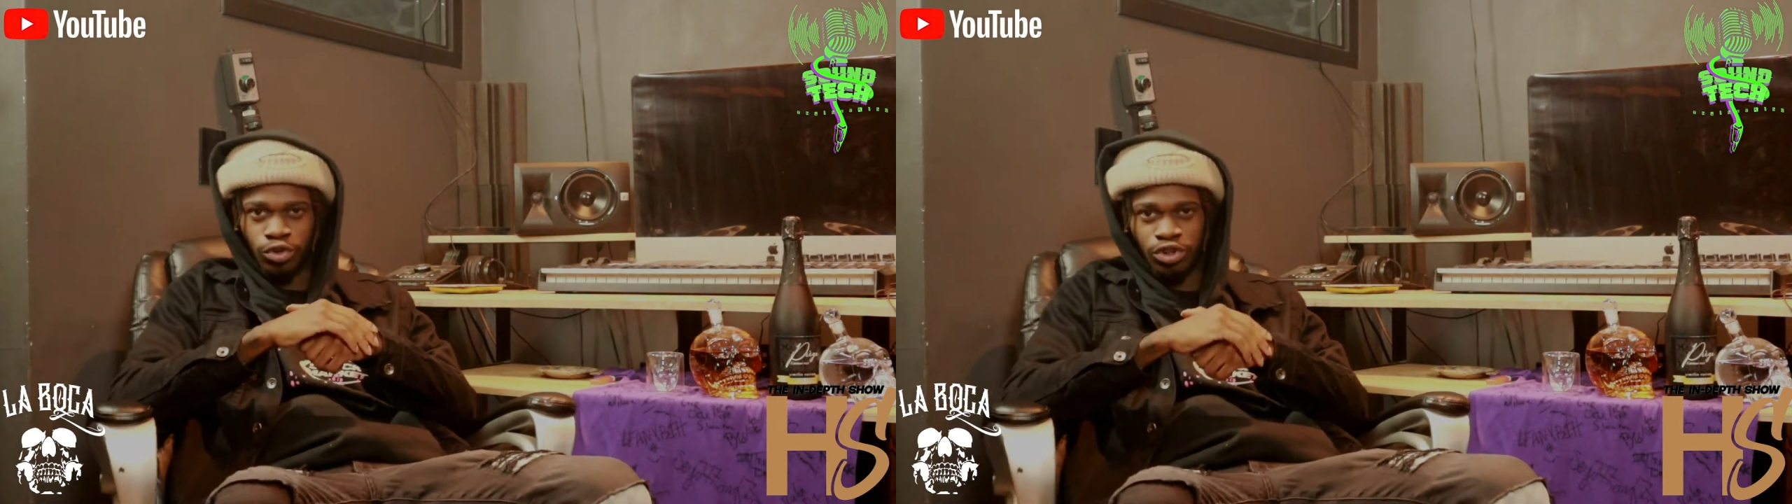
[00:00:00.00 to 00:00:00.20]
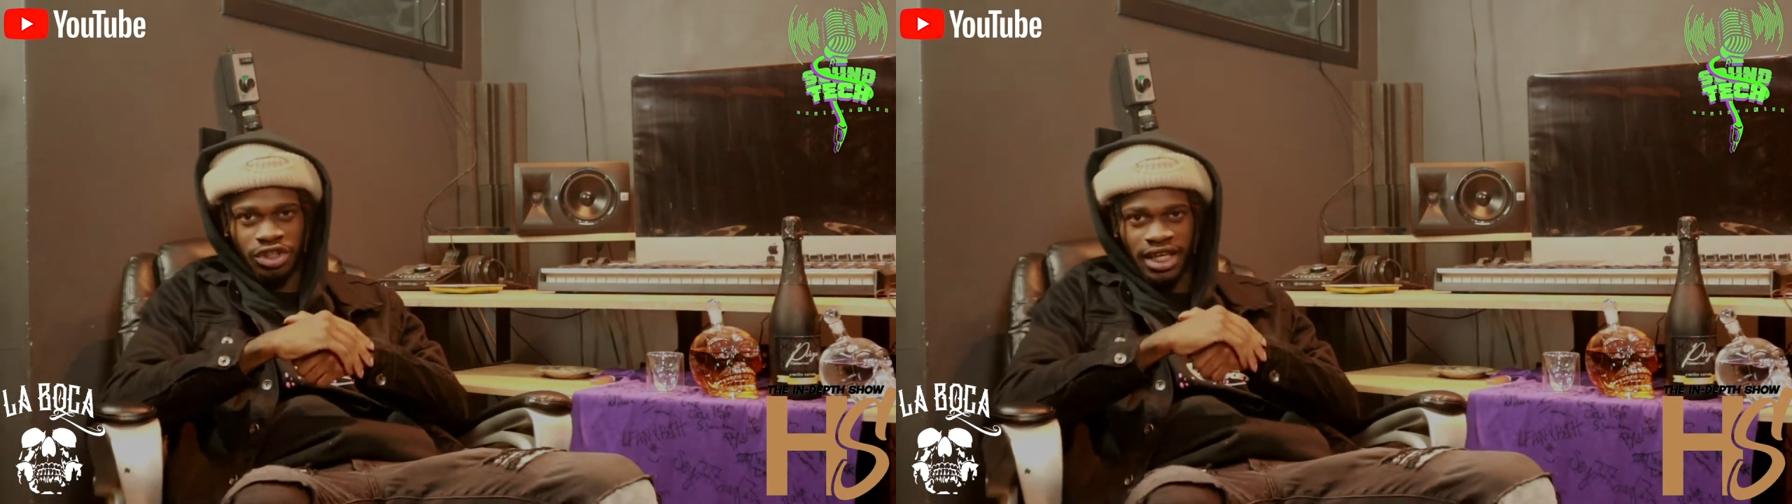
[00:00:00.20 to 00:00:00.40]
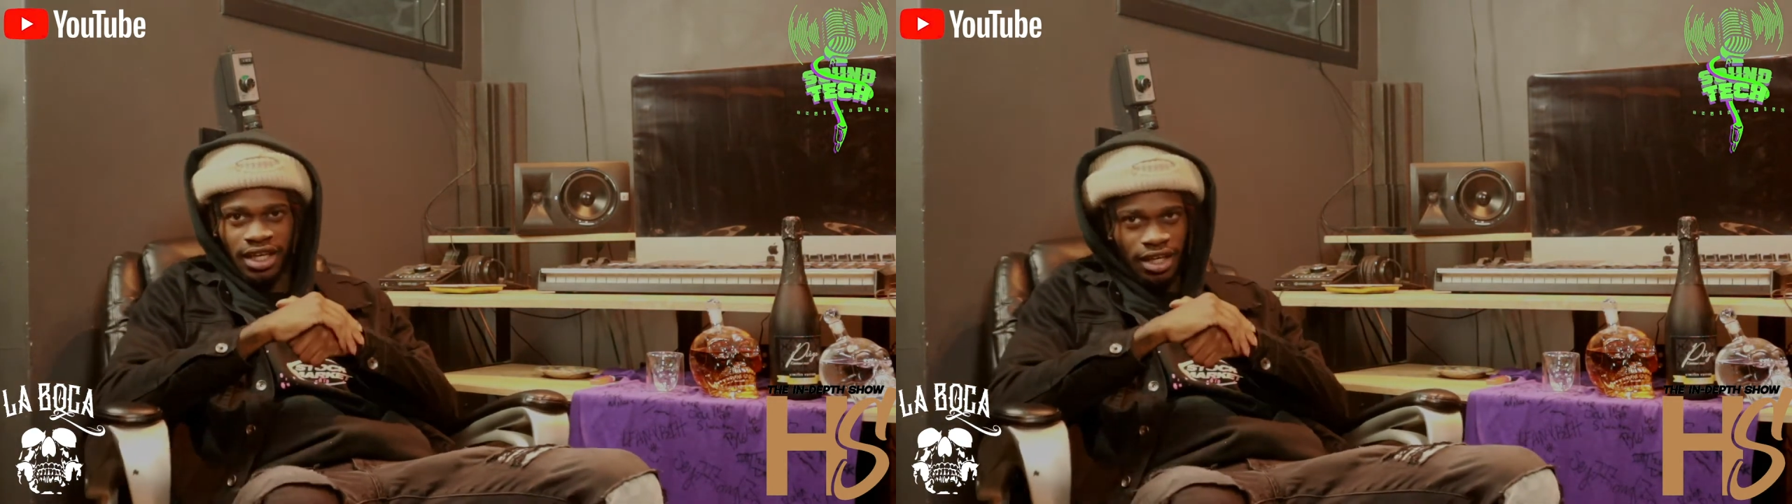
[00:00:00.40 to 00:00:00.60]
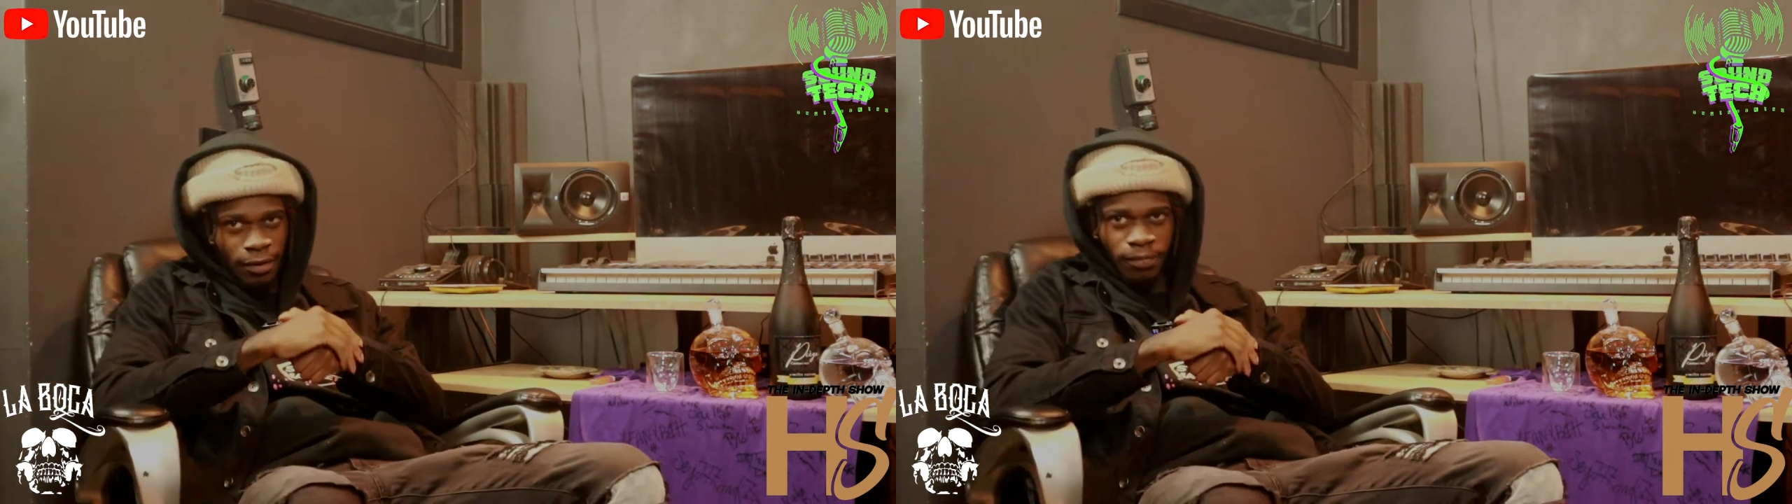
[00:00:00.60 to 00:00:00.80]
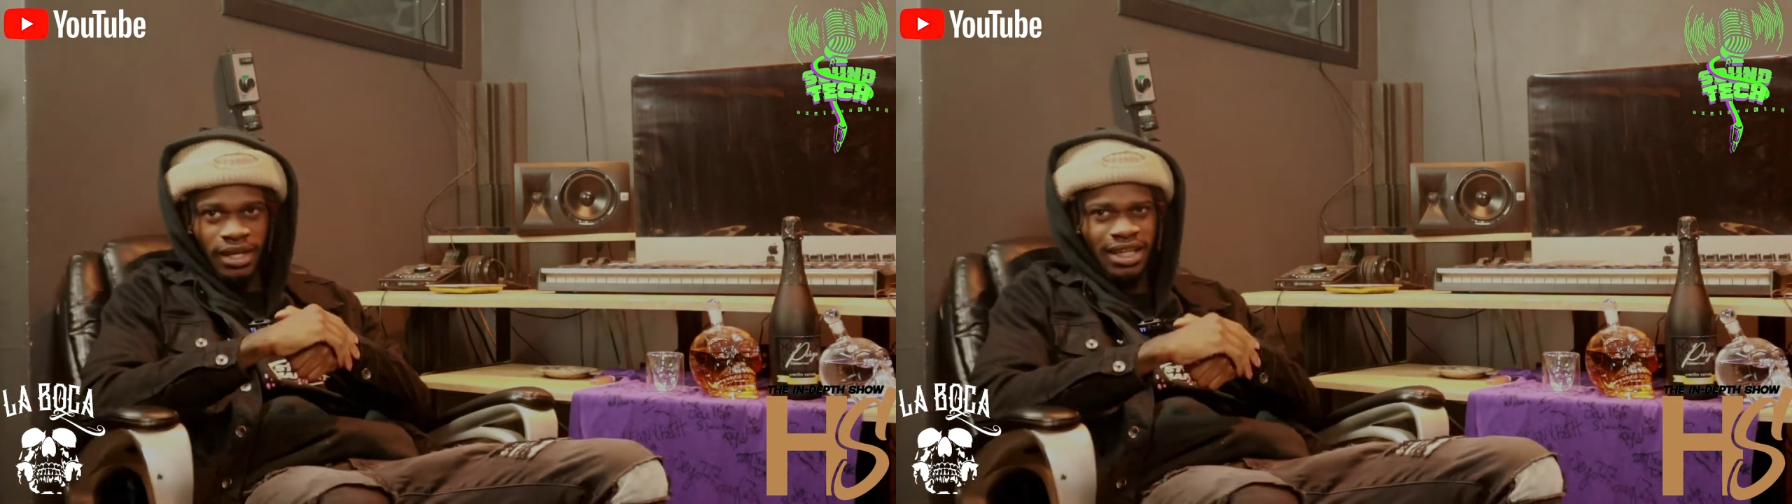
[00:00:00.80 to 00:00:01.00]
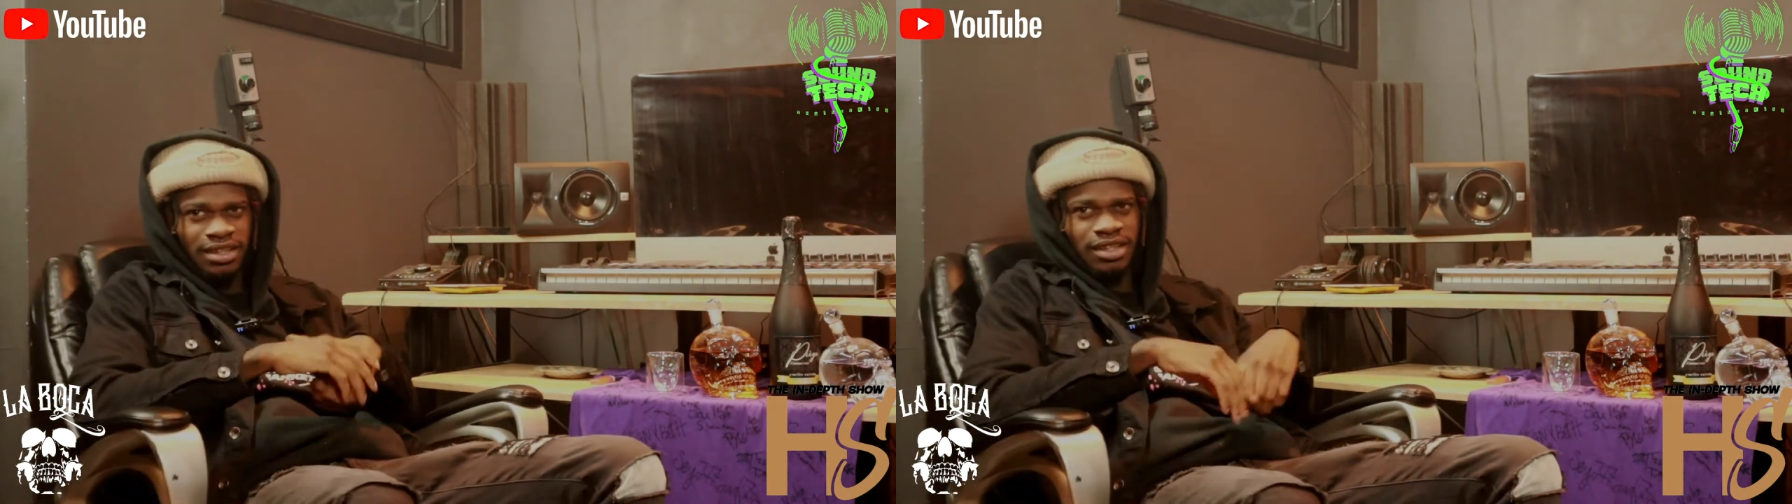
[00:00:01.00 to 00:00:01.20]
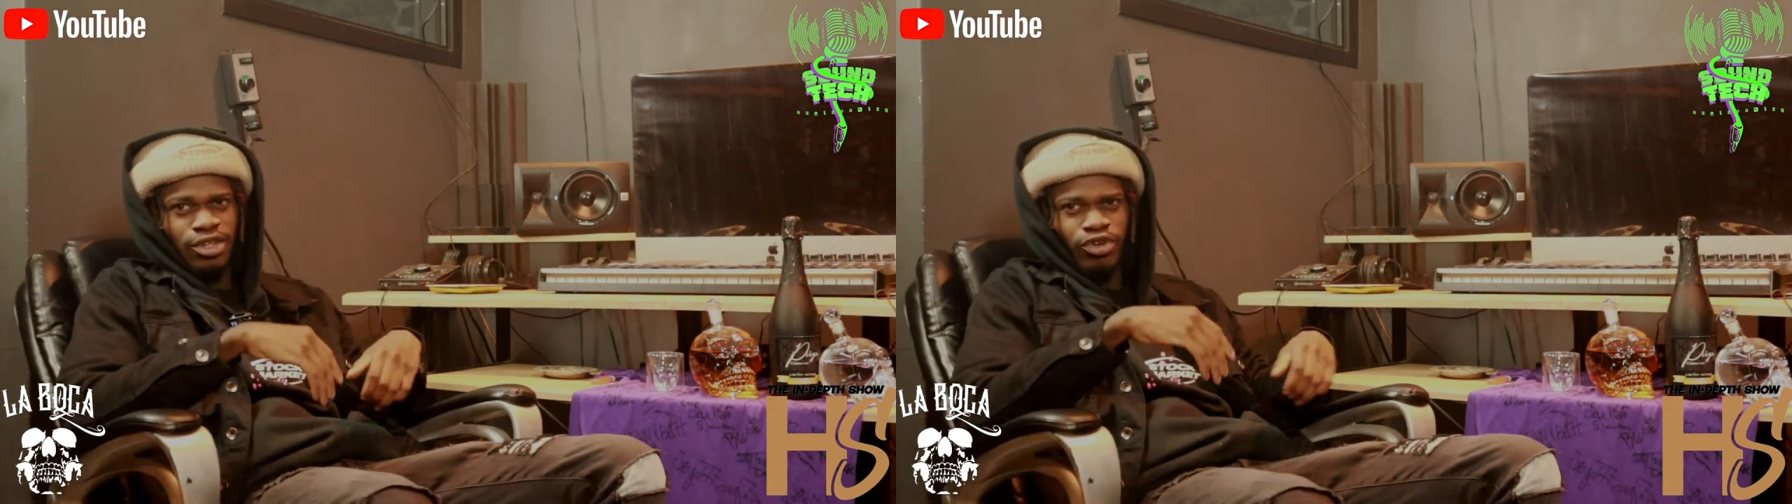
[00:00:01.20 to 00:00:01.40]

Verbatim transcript: on track, unmatched.